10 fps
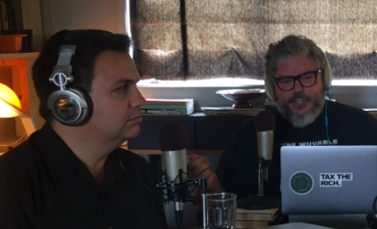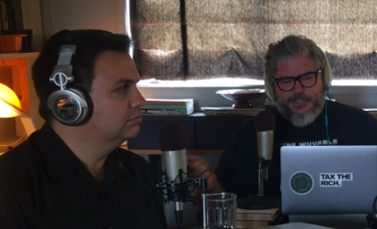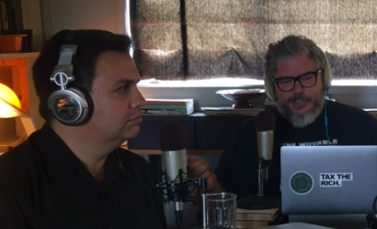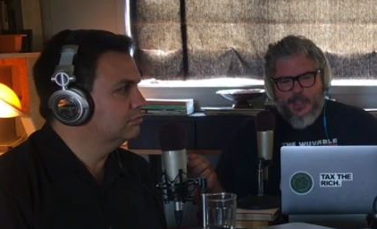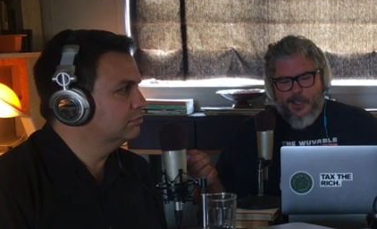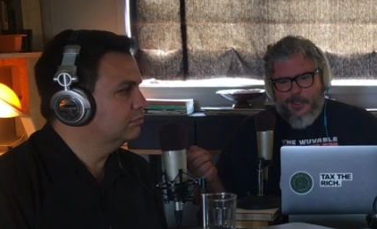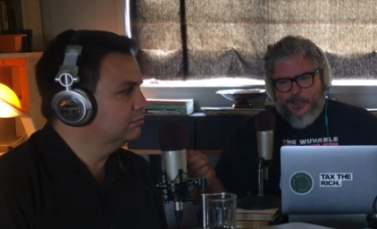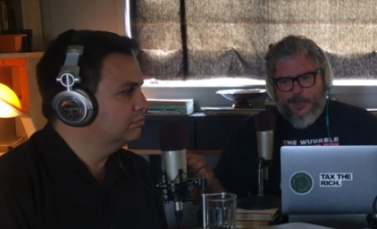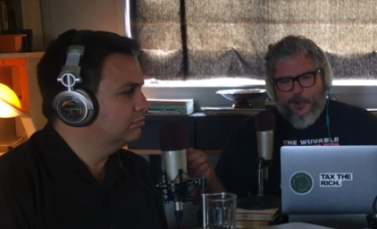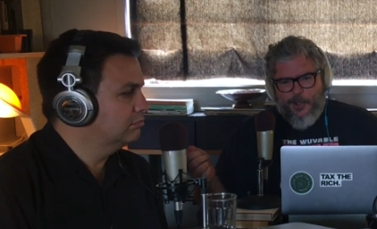Speaker 1: says,
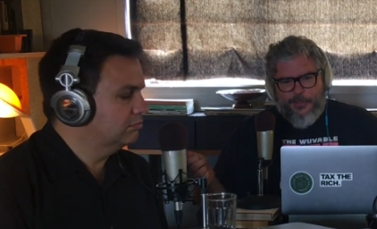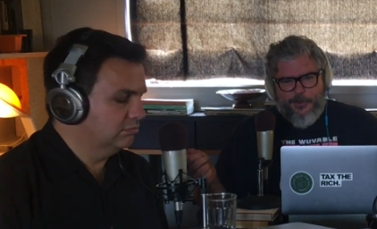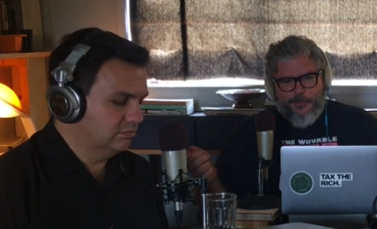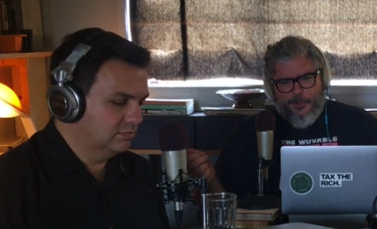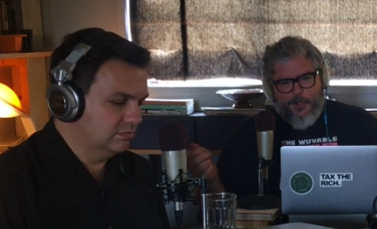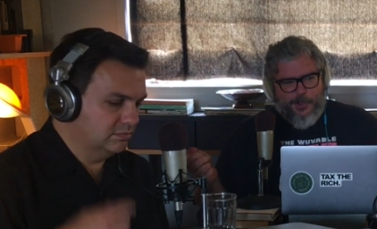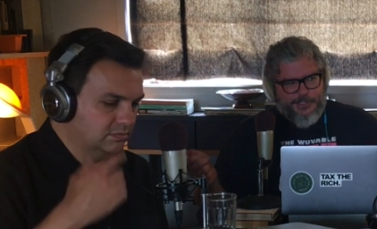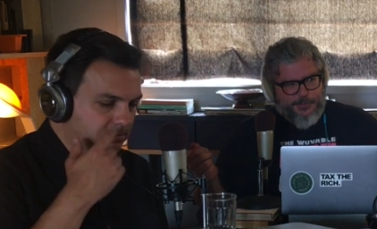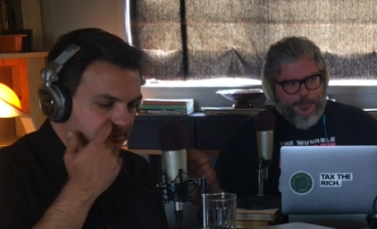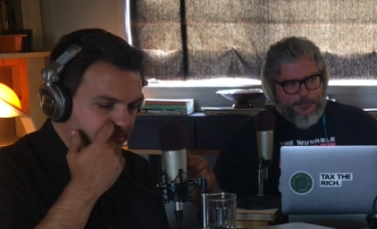"You know, they're the
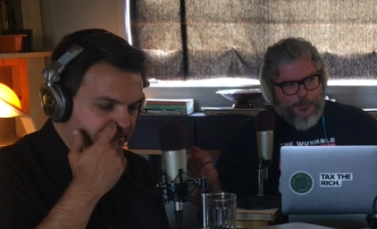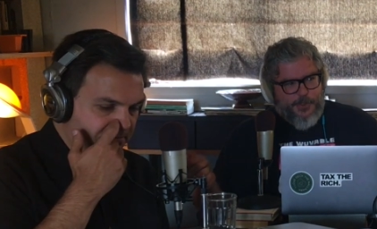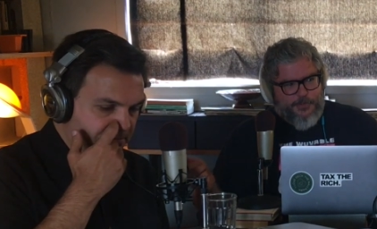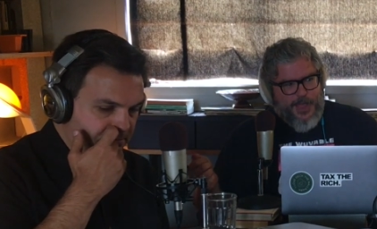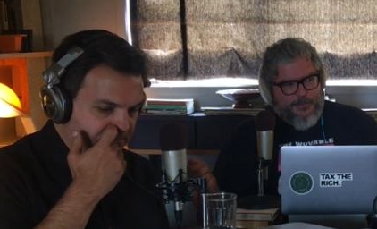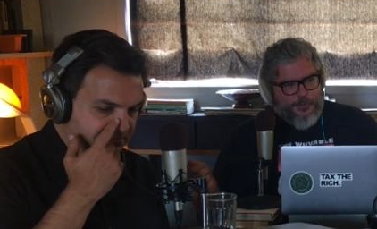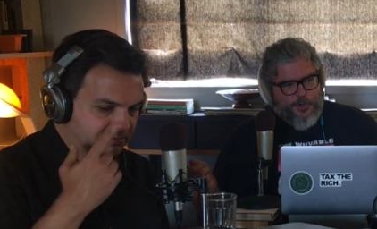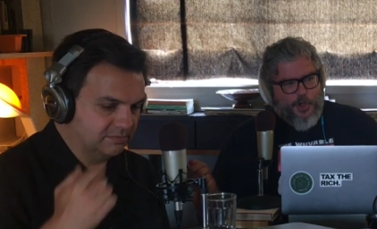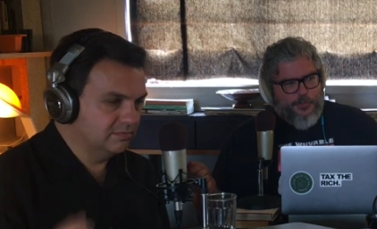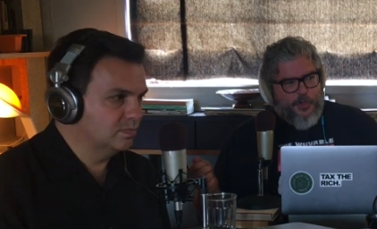cause of what 45 would
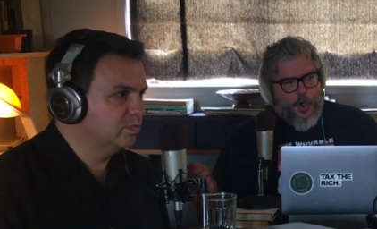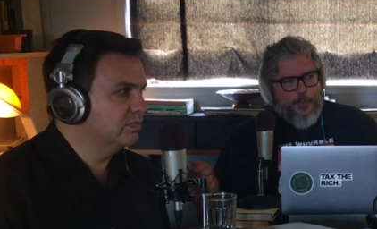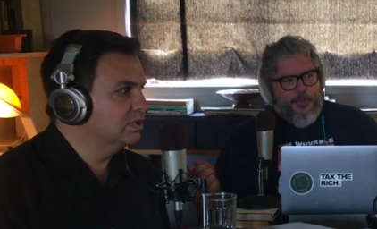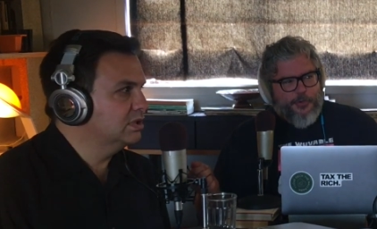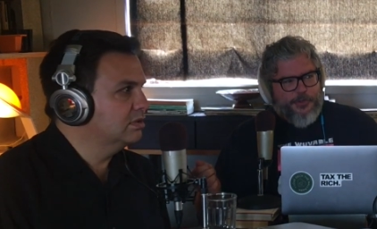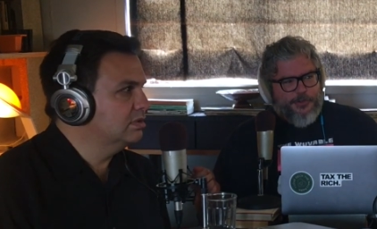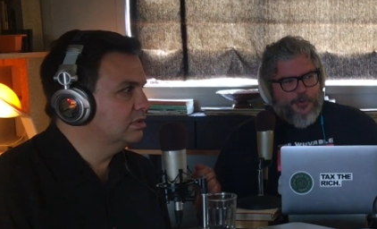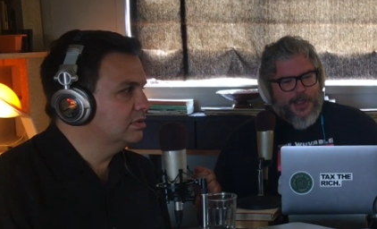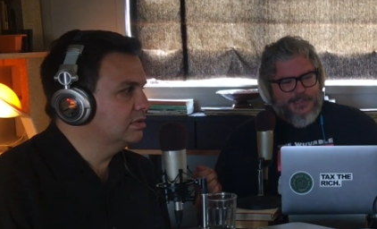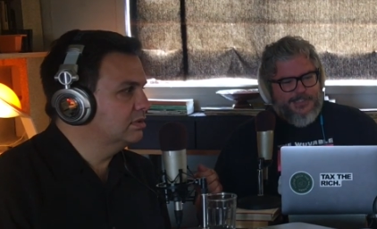call the opioid
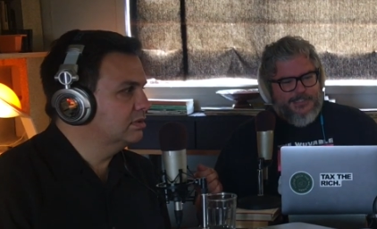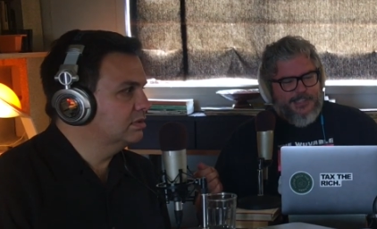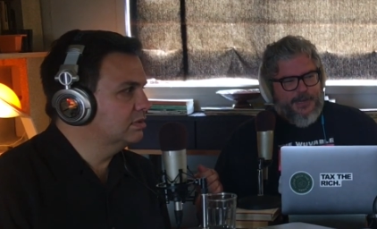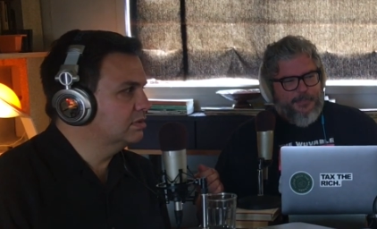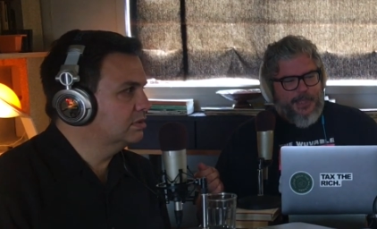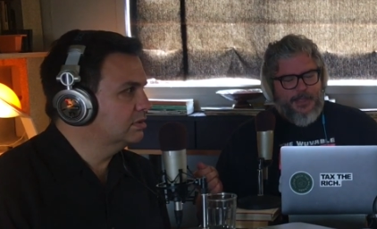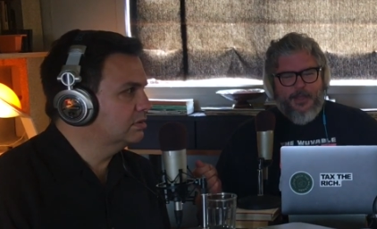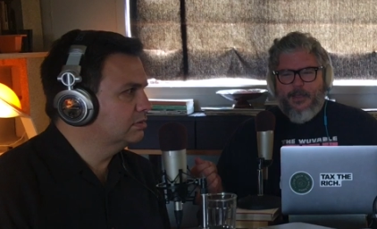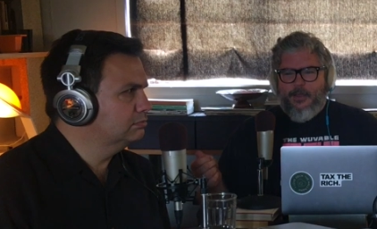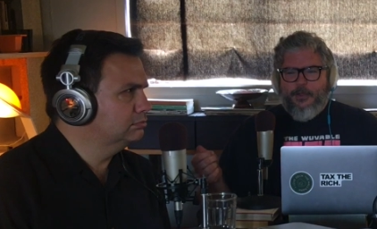crisis," and I'm like.
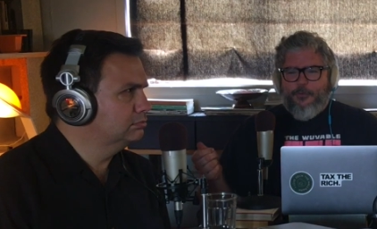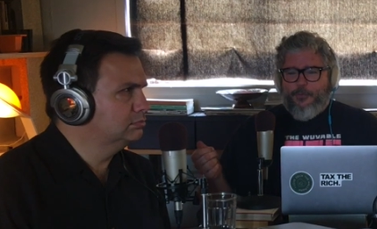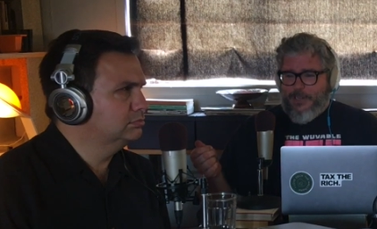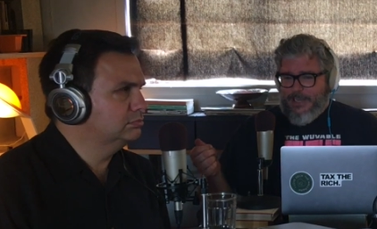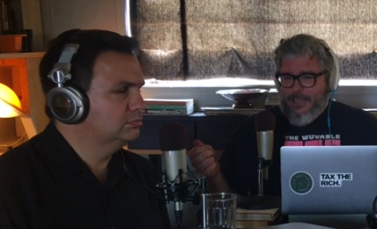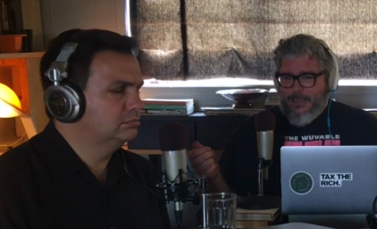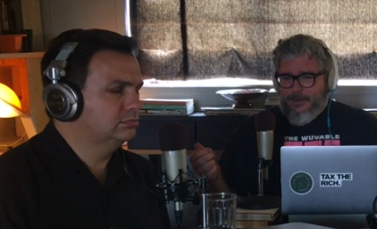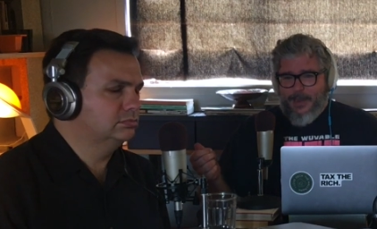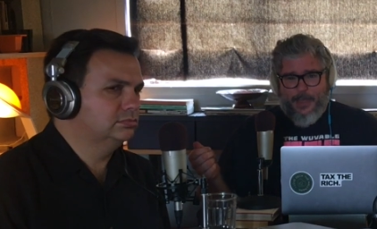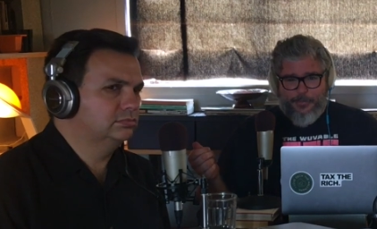Really?
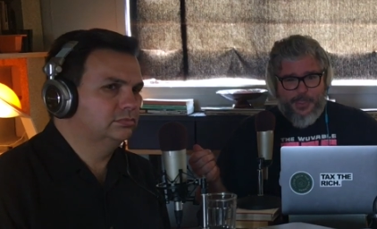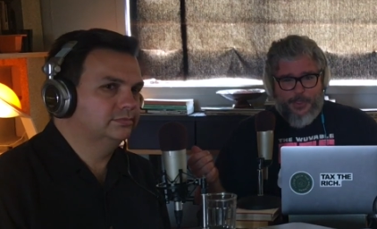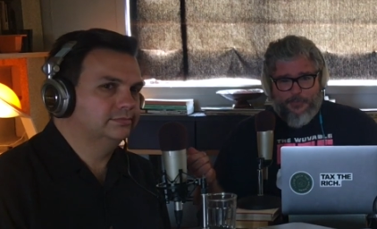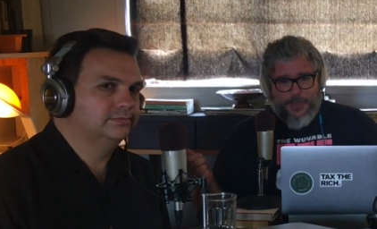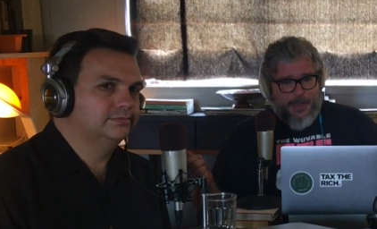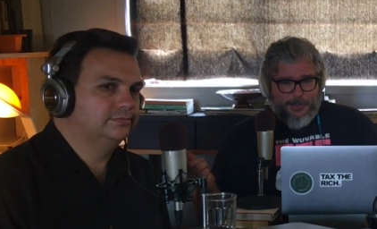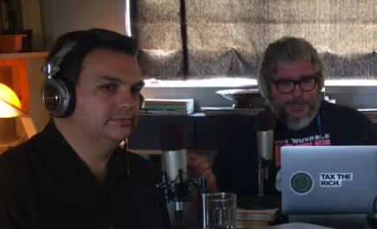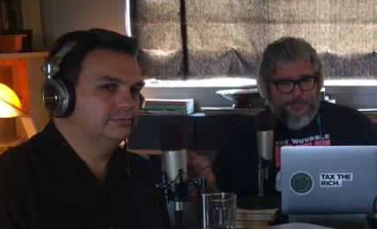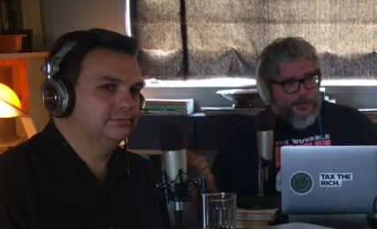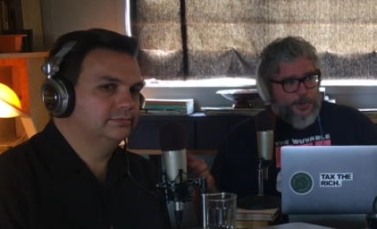Not the
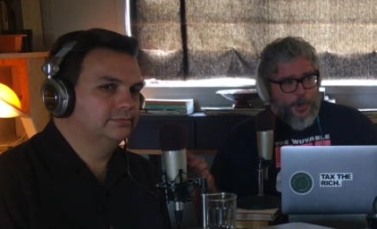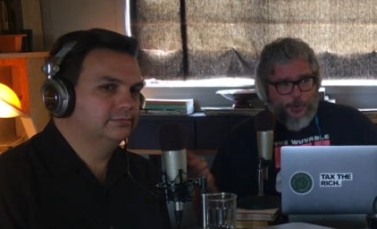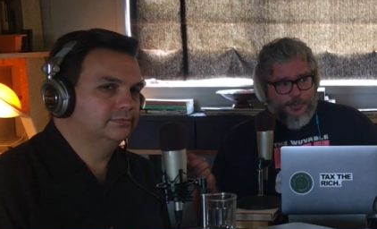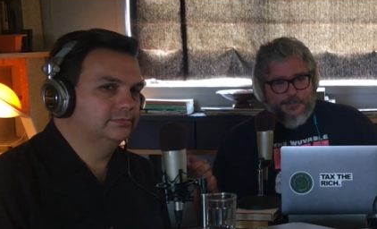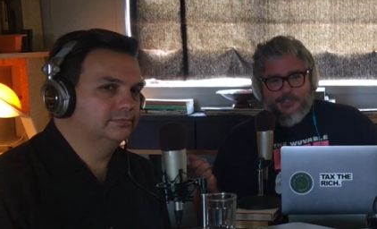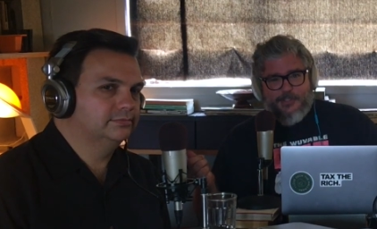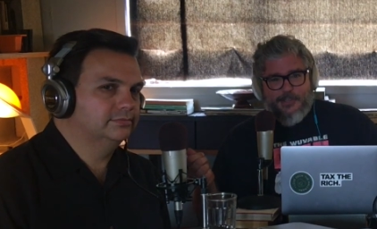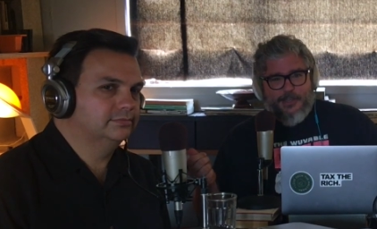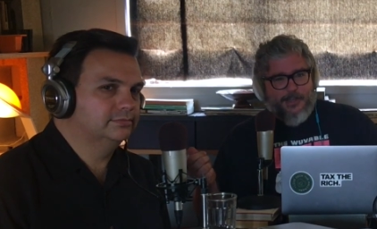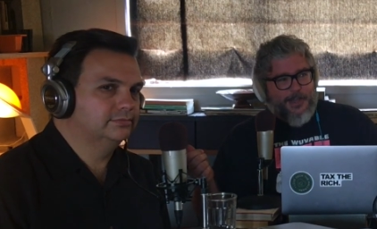family that owns
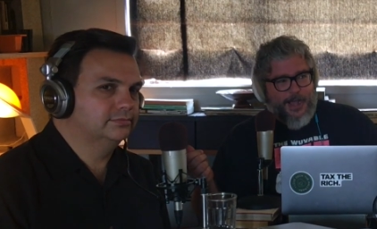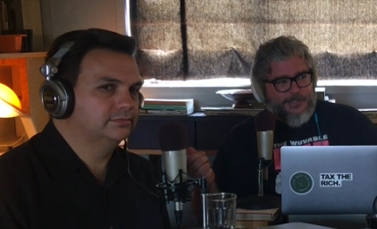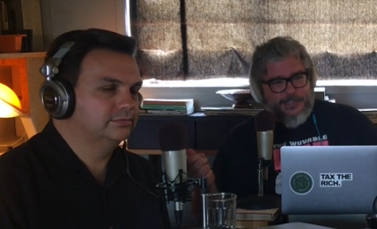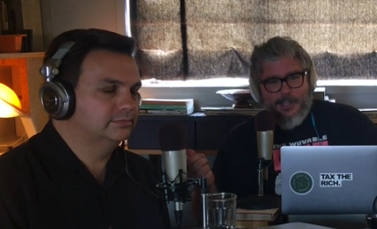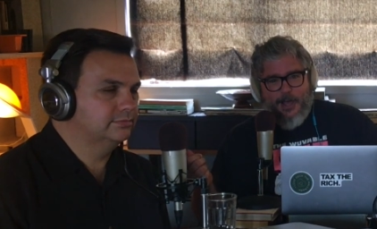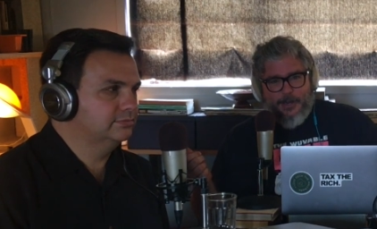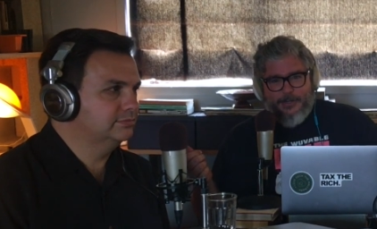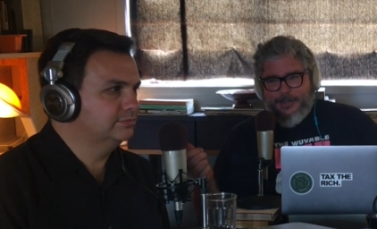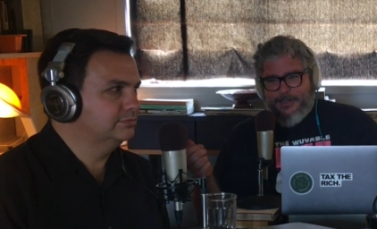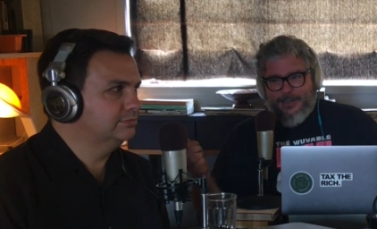the uh,
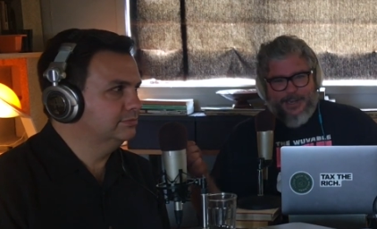OxyContin and